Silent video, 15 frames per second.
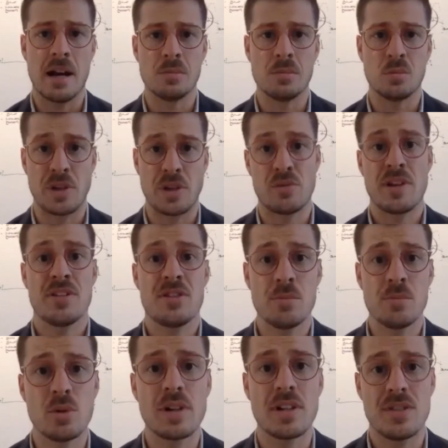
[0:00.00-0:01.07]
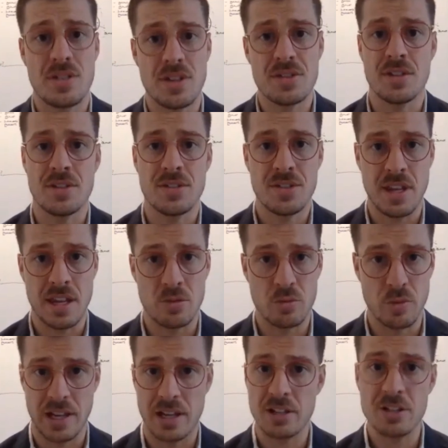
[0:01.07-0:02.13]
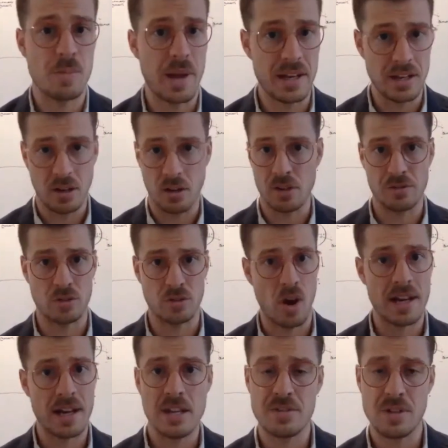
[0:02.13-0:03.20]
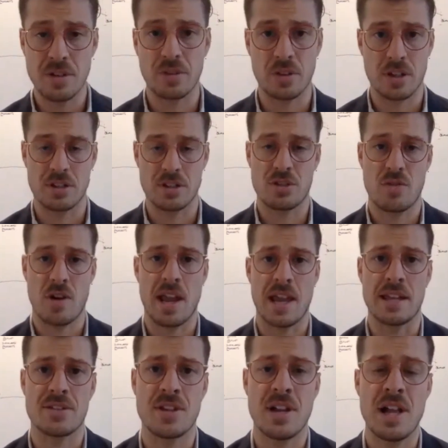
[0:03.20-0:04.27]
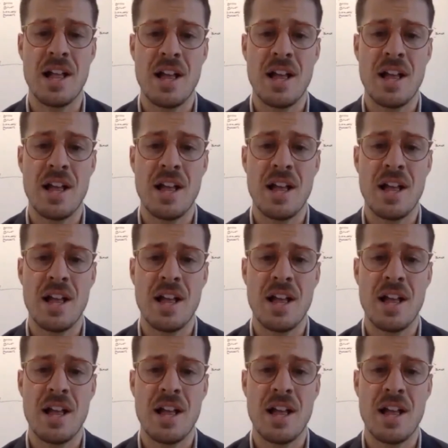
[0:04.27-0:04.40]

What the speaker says: with reasonable consistency and rigor, depending on a variety of different constraints,